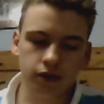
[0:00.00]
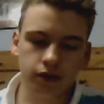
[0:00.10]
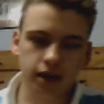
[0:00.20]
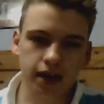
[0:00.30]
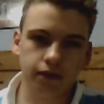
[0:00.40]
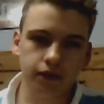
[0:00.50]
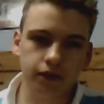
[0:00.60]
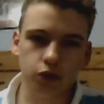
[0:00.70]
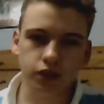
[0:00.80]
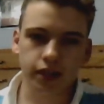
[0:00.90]
Manaphy,
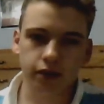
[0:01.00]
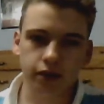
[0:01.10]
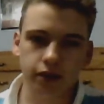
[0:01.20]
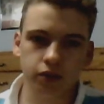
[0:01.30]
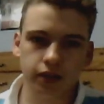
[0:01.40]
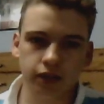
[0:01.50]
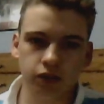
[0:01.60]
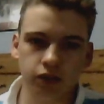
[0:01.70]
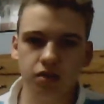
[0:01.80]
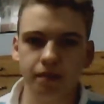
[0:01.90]
or Tyro. Like
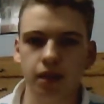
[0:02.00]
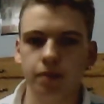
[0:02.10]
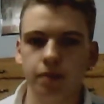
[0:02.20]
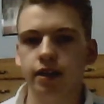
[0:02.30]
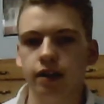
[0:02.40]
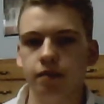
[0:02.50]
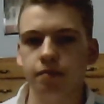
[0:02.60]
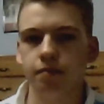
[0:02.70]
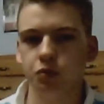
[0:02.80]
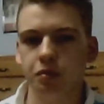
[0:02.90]
those are the babies that
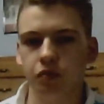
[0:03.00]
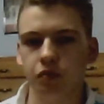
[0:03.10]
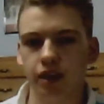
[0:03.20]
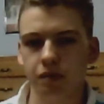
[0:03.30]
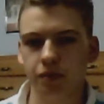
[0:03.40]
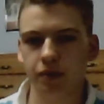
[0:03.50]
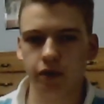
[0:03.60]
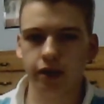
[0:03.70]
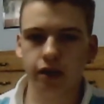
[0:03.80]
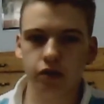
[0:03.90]
most people think are playing
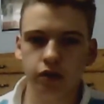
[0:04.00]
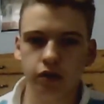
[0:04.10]
right now.